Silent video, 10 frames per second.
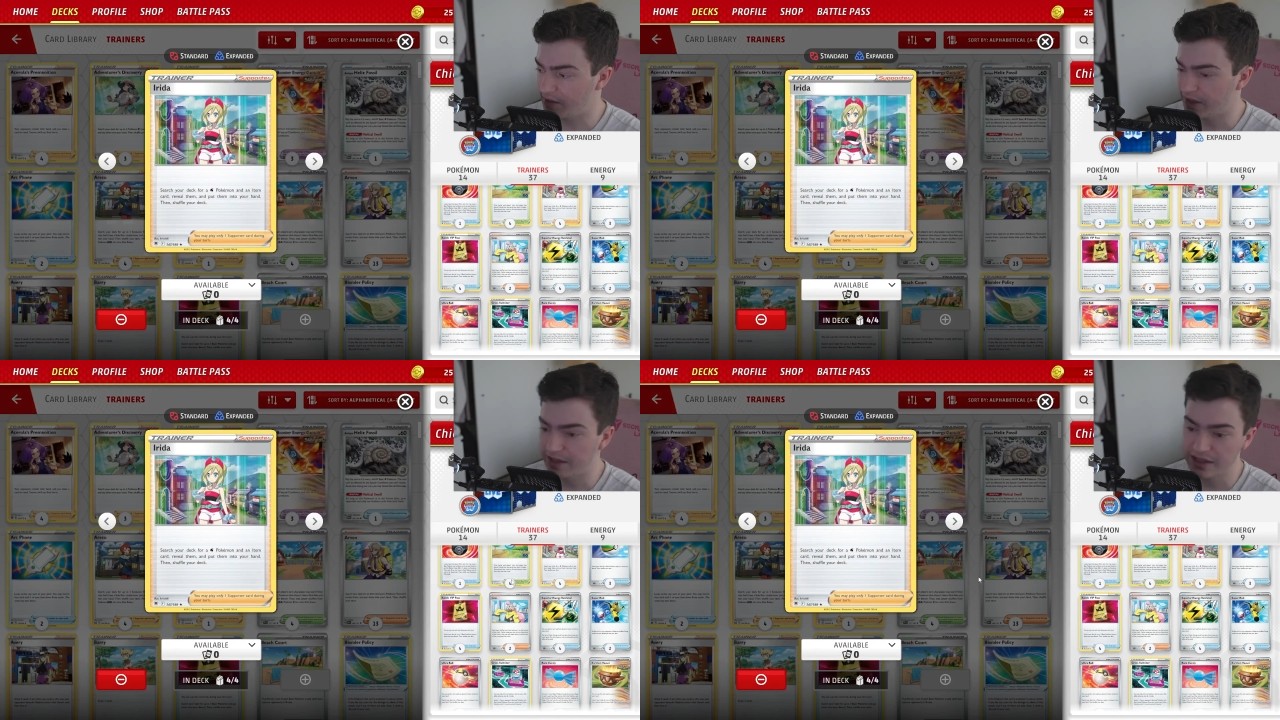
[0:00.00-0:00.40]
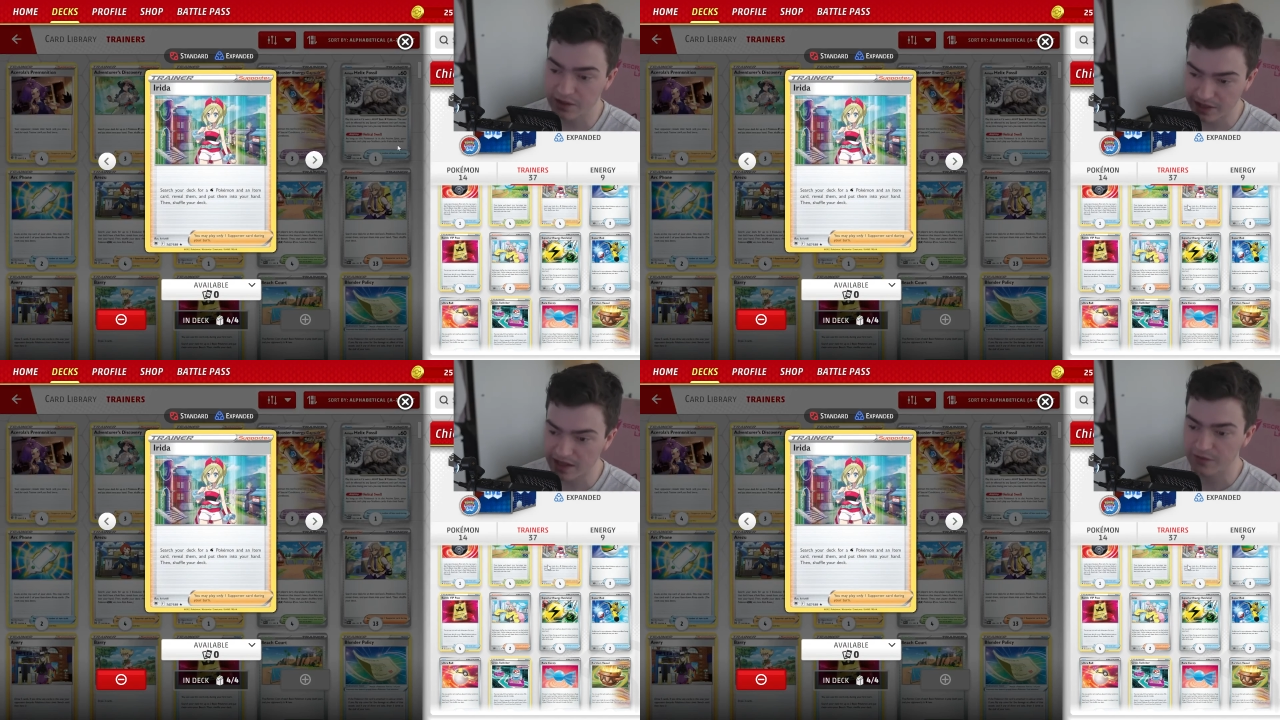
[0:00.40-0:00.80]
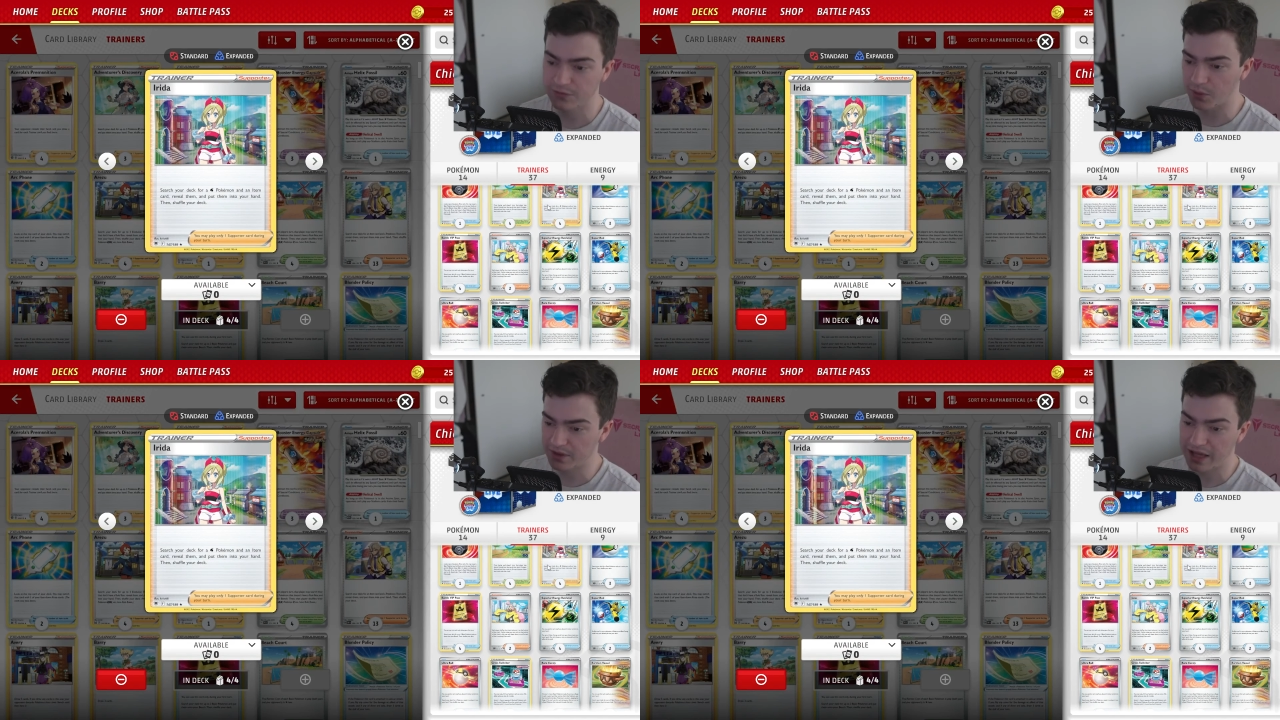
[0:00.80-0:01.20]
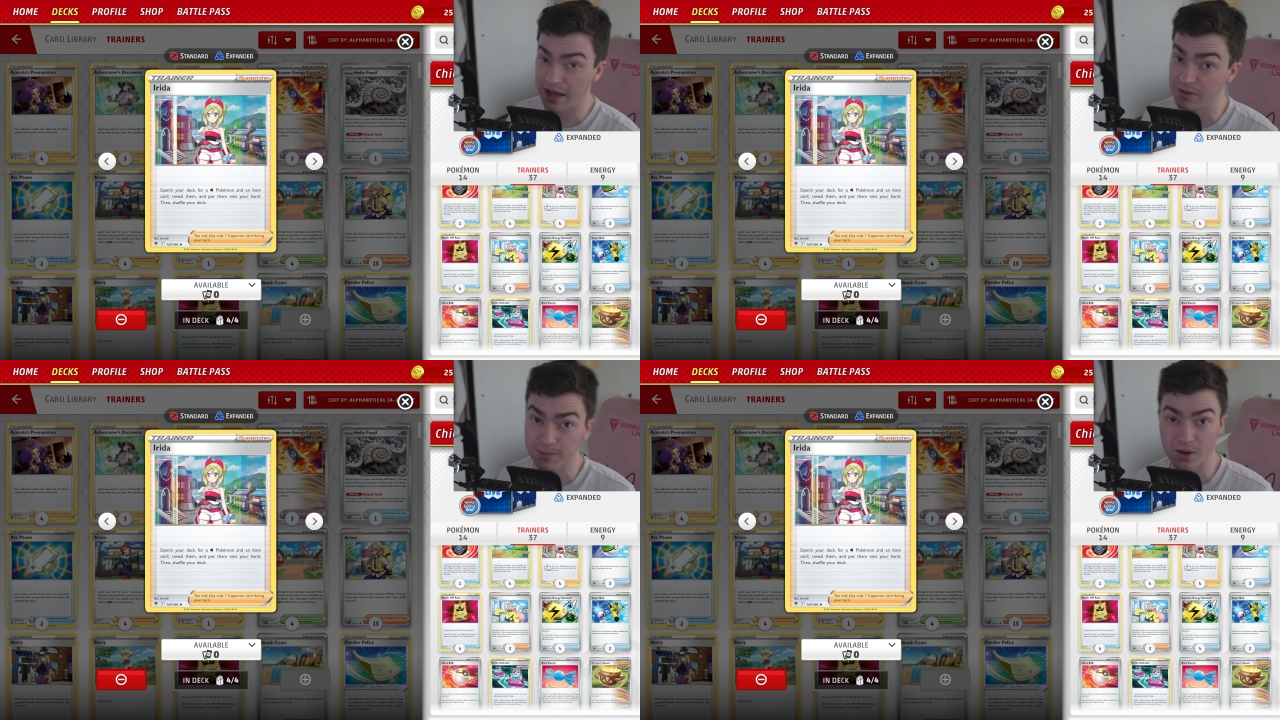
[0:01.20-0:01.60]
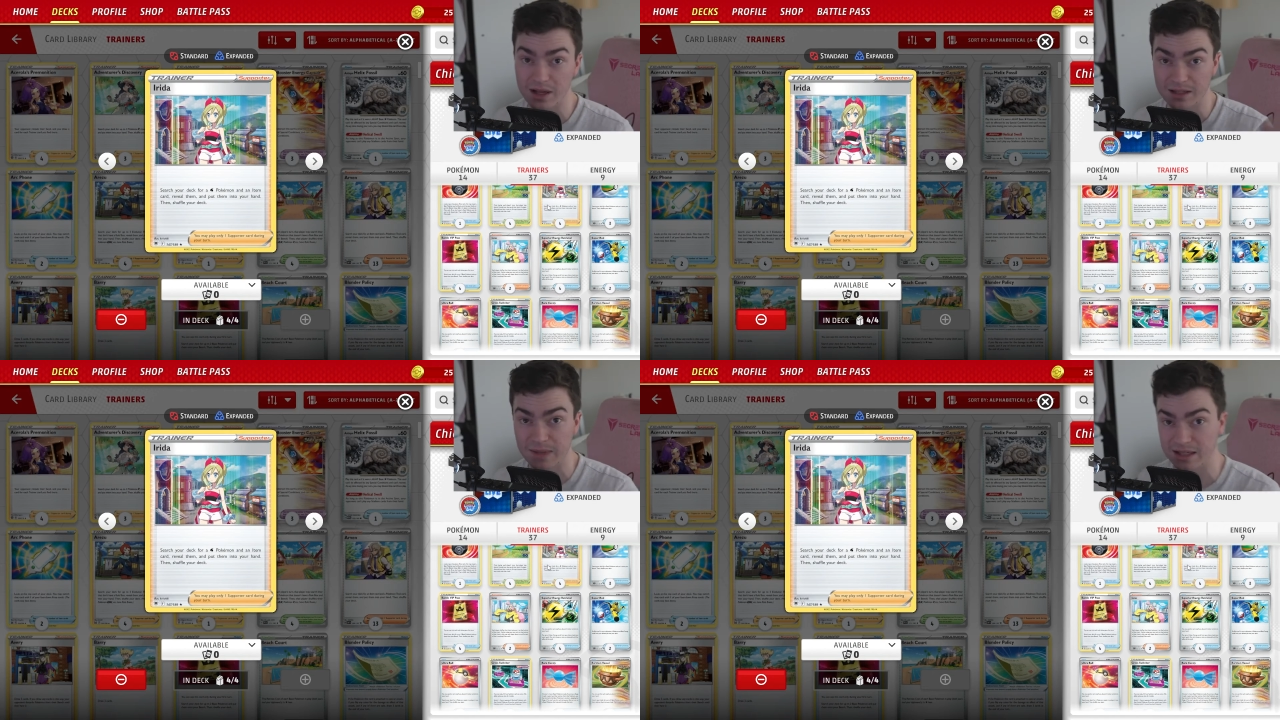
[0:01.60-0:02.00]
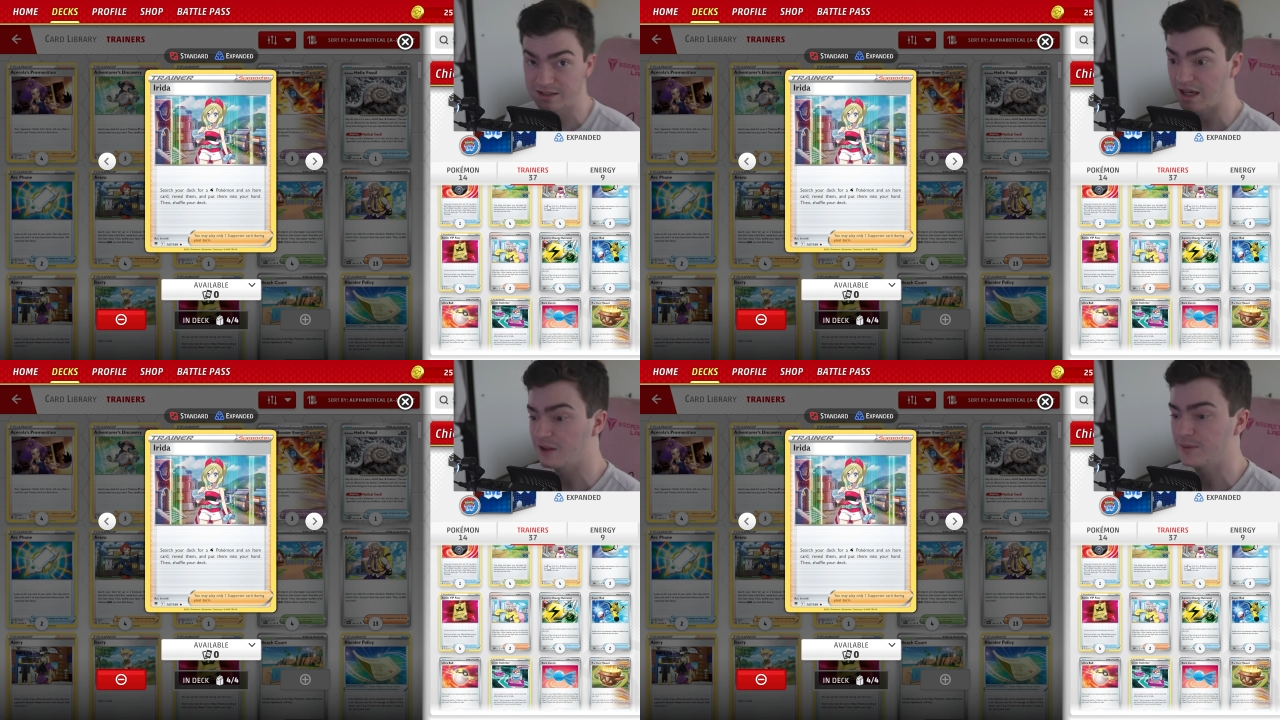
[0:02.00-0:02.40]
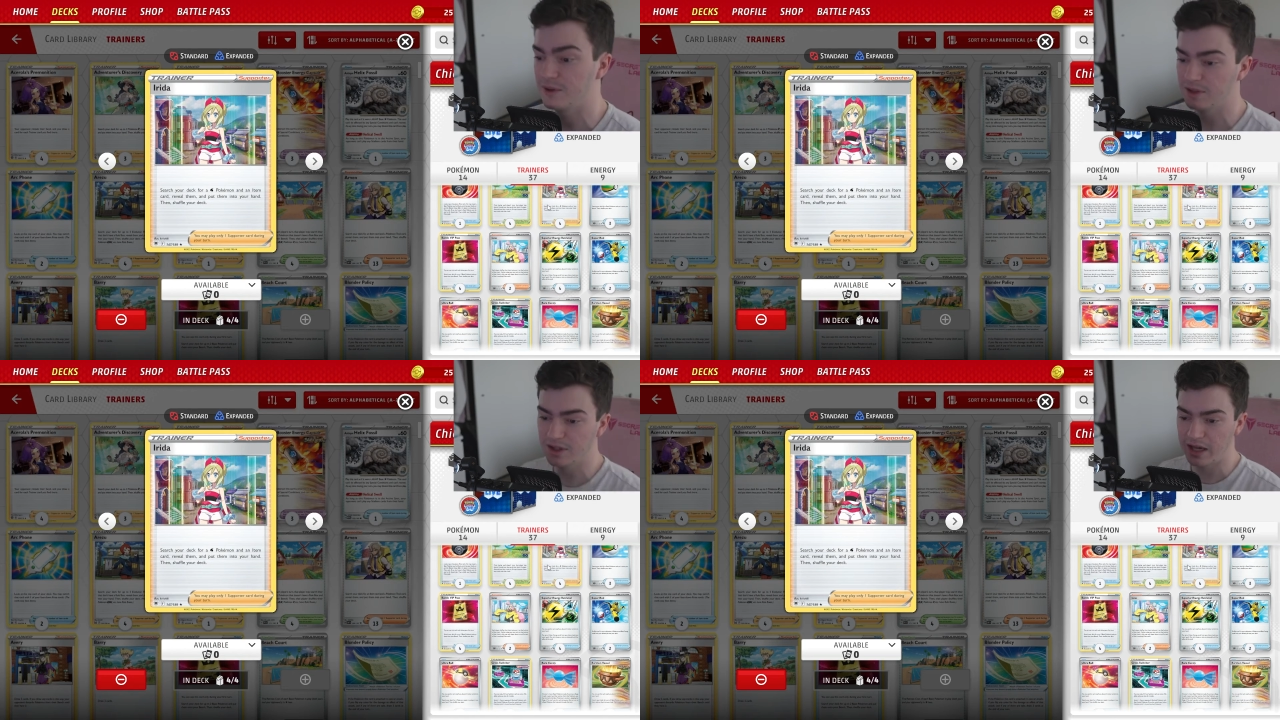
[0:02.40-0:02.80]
we can Irida for the Heavy Ball and the Baxcalibur,